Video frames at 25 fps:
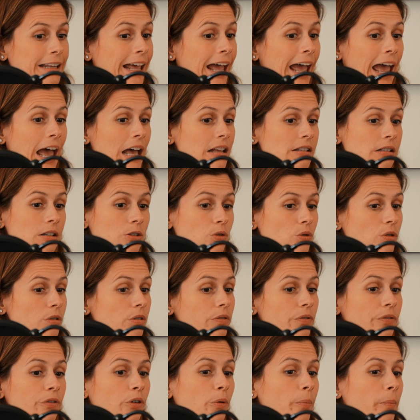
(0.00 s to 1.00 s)
that has a
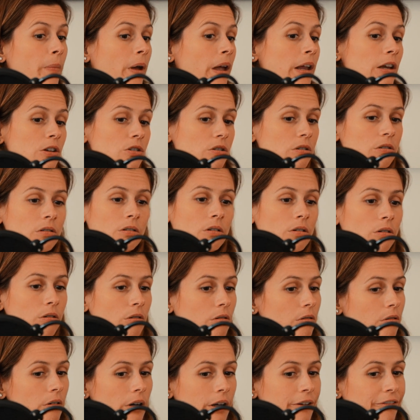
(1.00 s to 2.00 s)

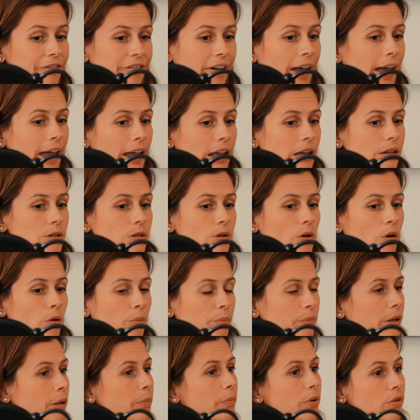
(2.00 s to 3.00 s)
transformational effect
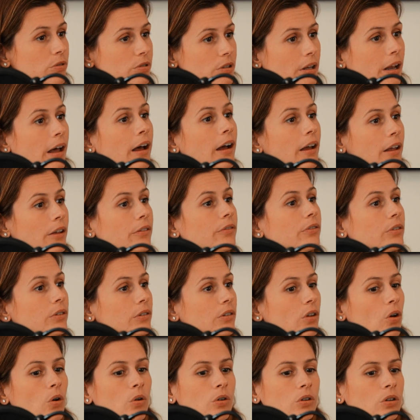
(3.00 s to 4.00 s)
on people's lives.
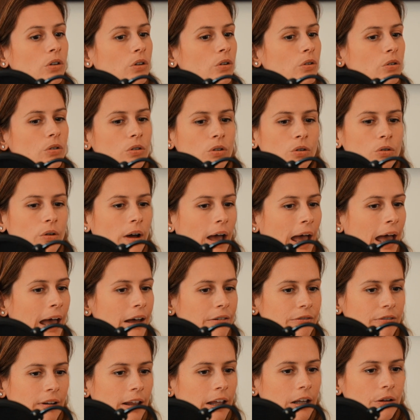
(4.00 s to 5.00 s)
So you you
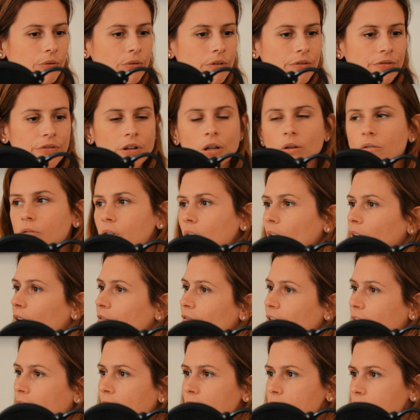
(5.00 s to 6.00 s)
have like views,
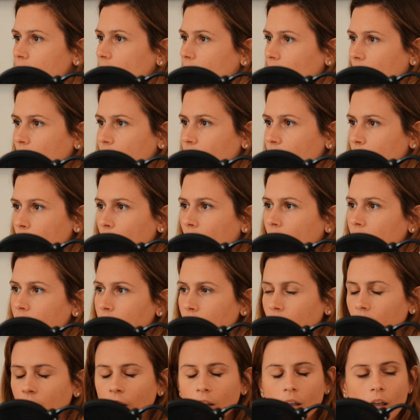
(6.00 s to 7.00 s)
and Vanessa can remind
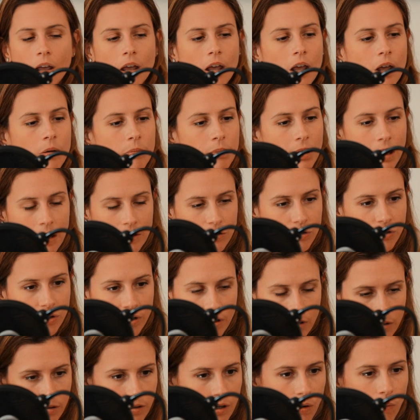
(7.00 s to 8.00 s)
me because
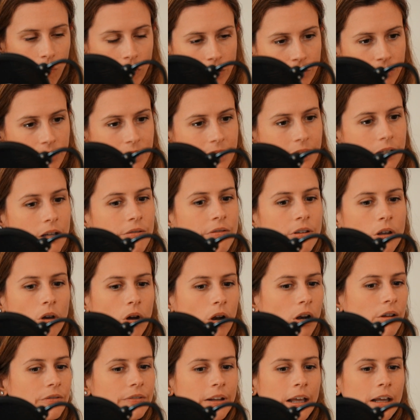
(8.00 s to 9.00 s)
she's the one receiving
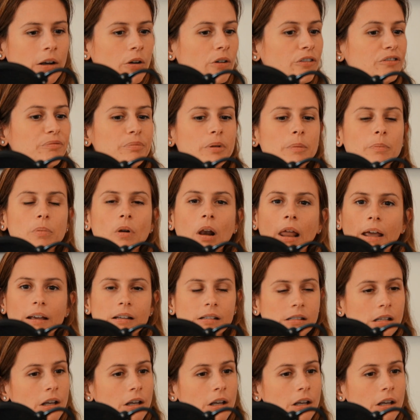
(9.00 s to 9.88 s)
all of that of people like